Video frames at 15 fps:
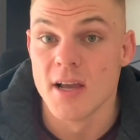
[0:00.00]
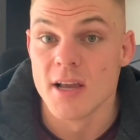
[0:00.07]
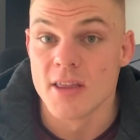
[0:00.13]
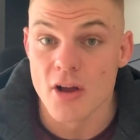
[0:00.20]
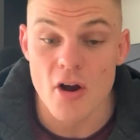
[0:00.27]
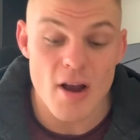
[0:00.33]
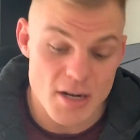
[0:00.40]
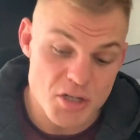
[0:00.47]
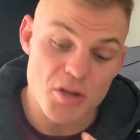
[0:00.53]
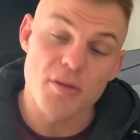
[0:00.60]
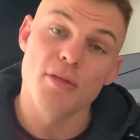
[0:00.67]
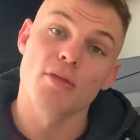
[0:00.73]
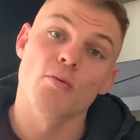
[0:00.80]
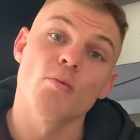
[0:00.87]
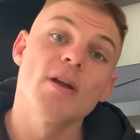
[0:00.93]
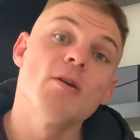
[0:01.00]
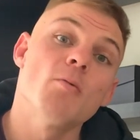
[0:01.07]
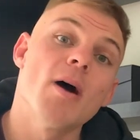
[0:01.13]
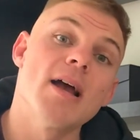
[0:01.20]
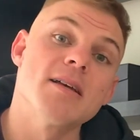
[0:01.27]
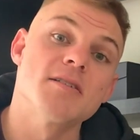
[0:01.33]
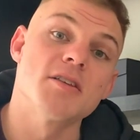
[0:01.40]
There are actually 3
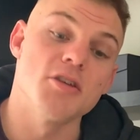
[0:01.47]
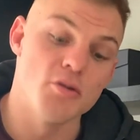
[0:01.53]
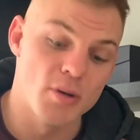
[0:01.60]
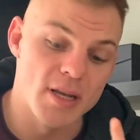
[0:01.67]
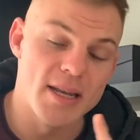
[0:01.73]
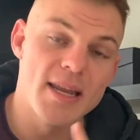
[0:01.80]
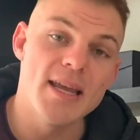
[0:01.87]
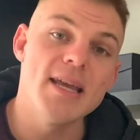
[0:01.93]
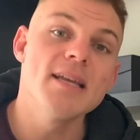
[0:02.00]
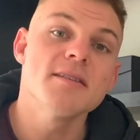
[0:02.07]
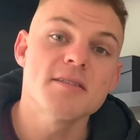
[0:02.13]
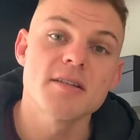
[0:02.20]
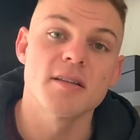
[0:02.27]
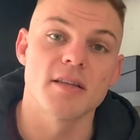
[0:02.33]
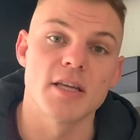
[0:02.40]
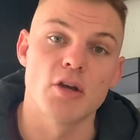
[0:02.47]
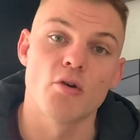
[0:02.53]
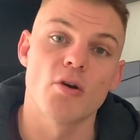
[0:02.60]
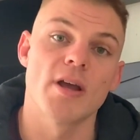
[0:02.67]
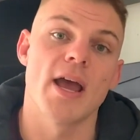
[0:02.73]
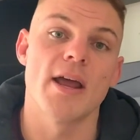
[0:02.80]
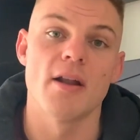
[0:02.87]
ways that you can instantly
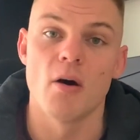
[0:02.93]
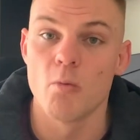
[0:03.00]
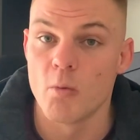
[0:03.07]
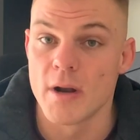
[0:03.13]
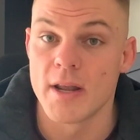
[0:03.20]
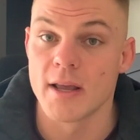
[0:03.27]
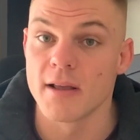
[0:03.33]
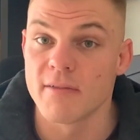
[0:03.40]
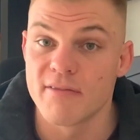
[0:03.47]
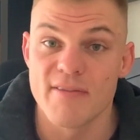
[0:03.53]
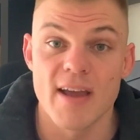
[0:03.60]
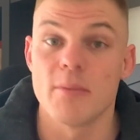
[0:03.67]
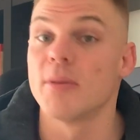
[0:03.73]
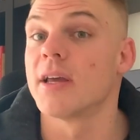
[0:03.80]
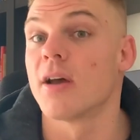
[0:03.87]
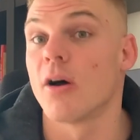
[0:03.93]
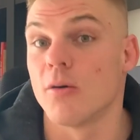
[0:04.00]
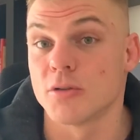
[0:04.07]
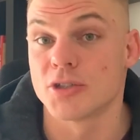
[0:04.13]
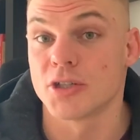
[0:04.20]
create a winning family culture.